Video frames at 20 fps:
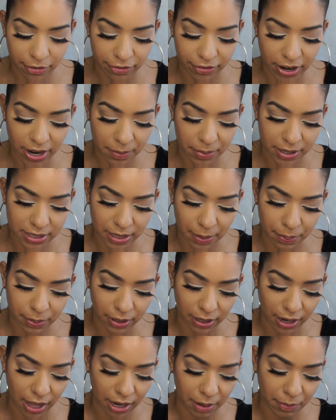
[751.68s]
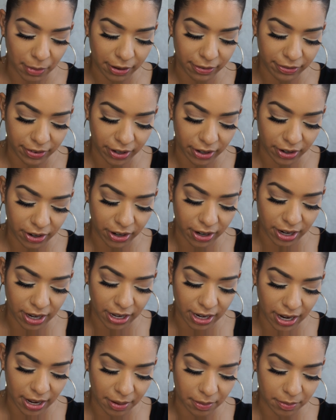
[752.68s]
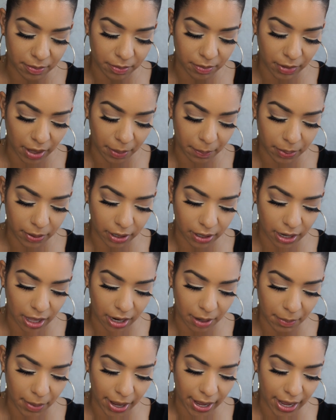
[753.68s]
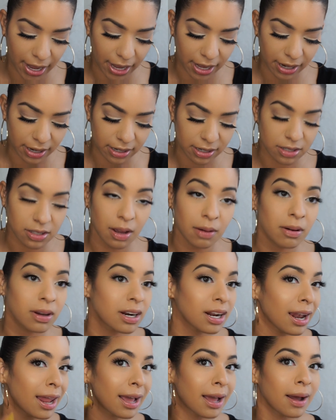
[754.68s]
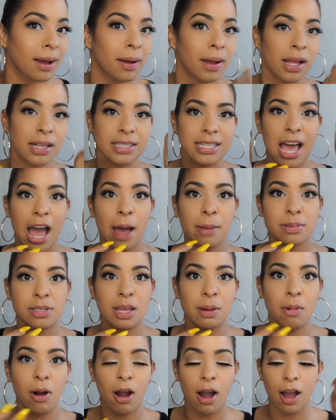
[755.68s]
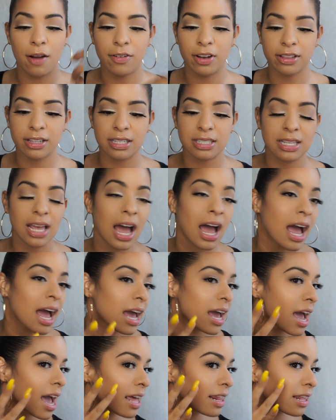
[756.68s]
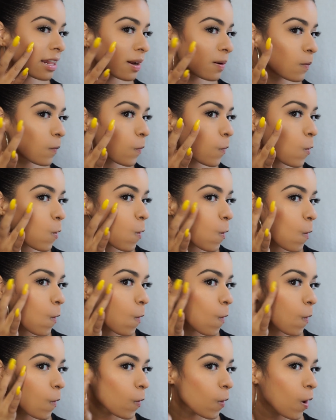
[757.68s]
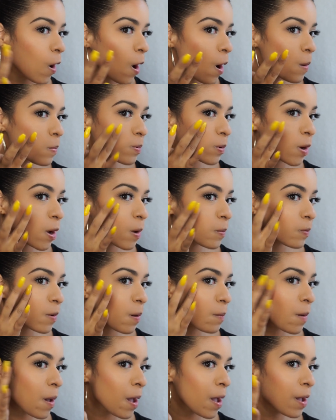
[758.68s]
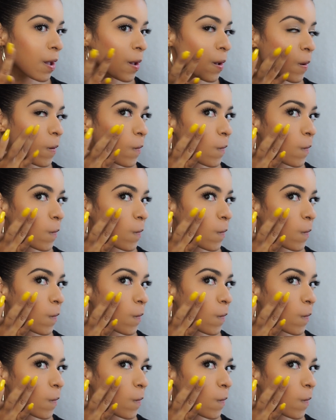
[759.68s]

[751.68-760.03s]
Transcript: afraid because I put a lot on my finger and I like put a lot on my hand. So I'm gonna like tap some off on the side, and then God pray for me.